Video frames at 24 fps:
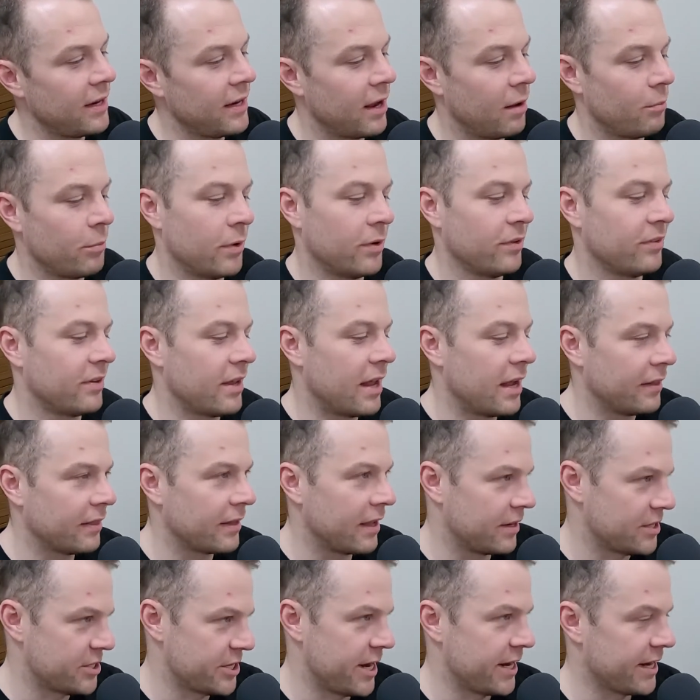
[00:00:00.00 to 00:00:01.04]
Now, I'm not saying
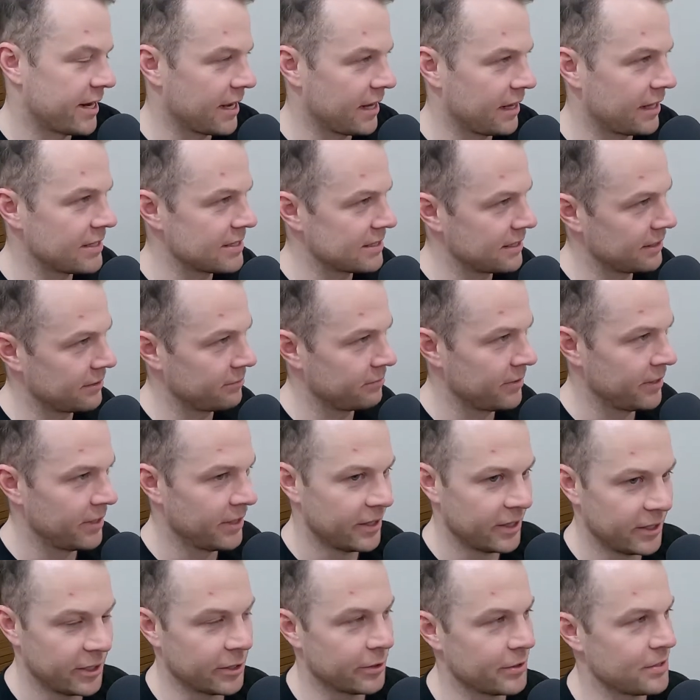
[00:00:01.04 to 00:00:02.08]
that Jake Kelly's a
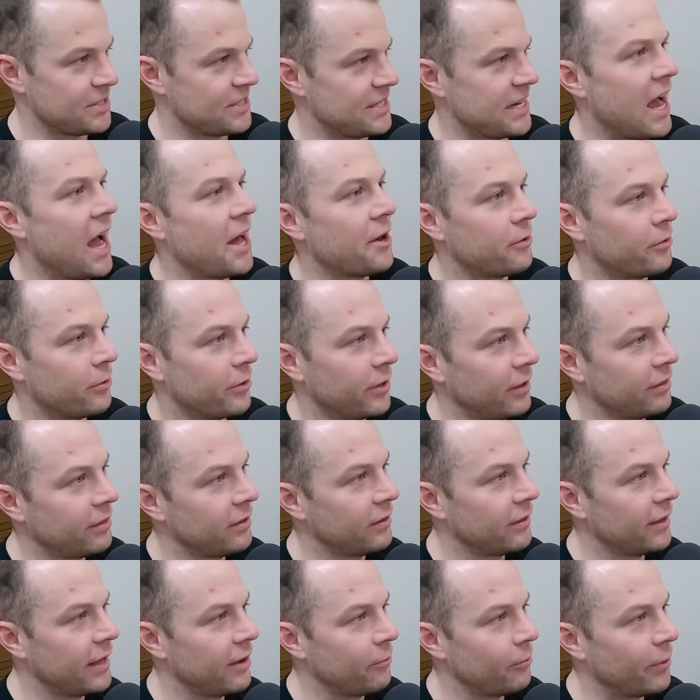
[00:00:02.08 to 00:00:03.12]
starter or
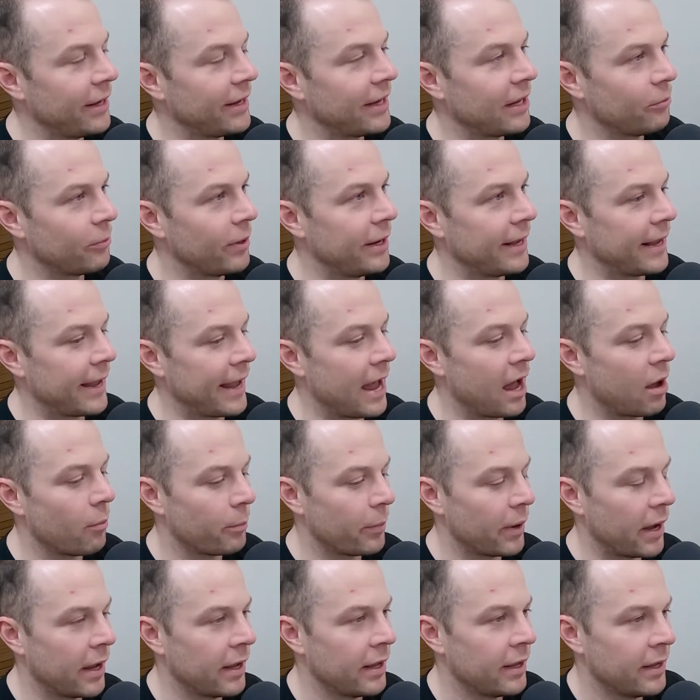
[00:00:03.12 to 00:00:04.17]
anything week in, week out,
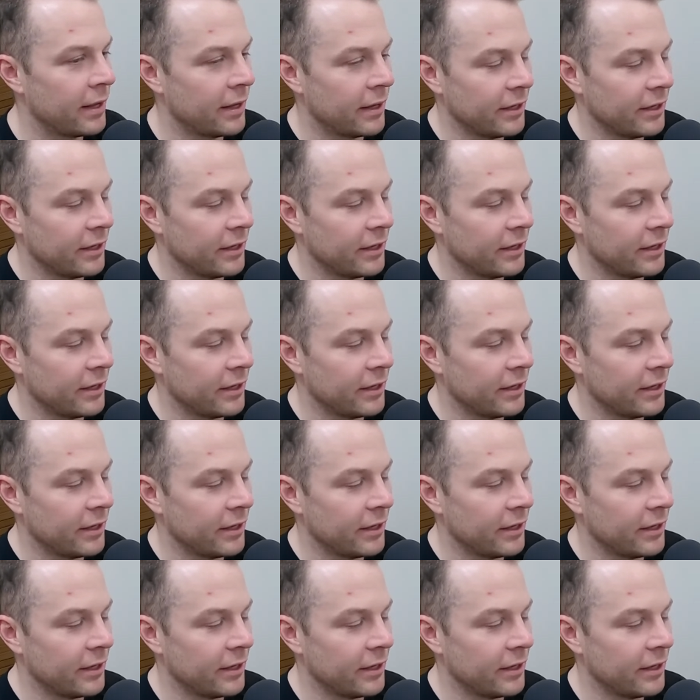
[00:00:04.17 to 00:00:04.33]
but